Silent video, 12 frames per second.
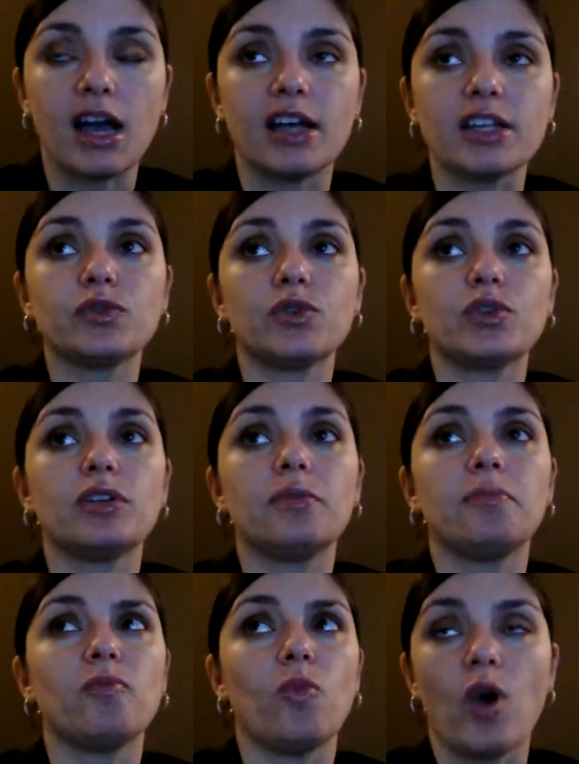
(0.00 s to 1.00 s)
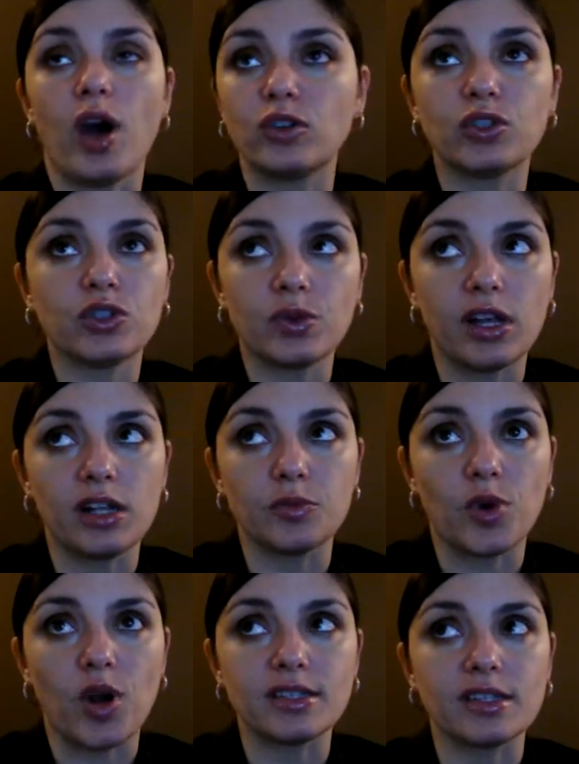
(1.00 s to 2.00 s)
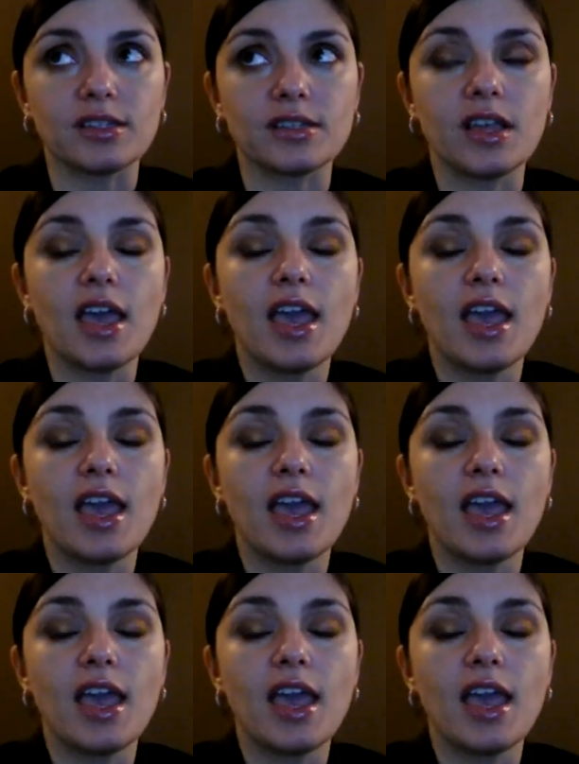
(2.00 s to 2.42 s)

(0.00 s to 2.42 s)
Ask for a 1 or 2 color process.